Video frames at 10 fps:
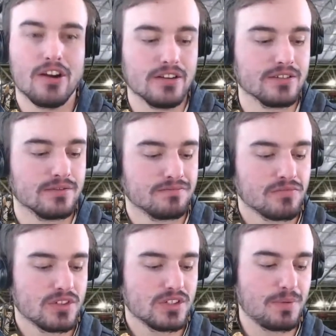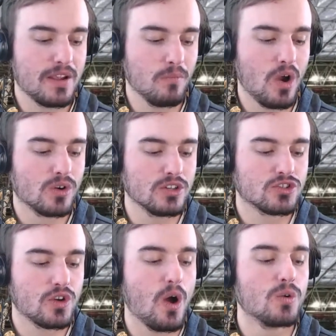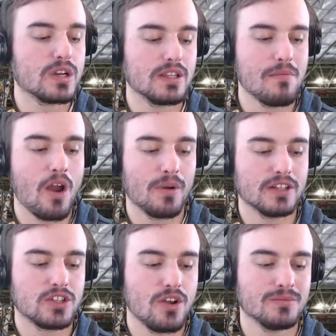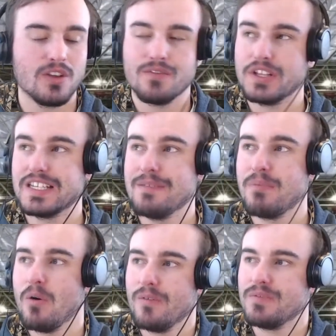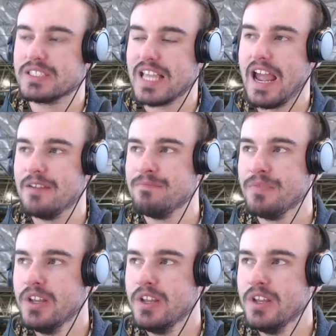and just being well controlled at the moment in terms of the tempo of this game.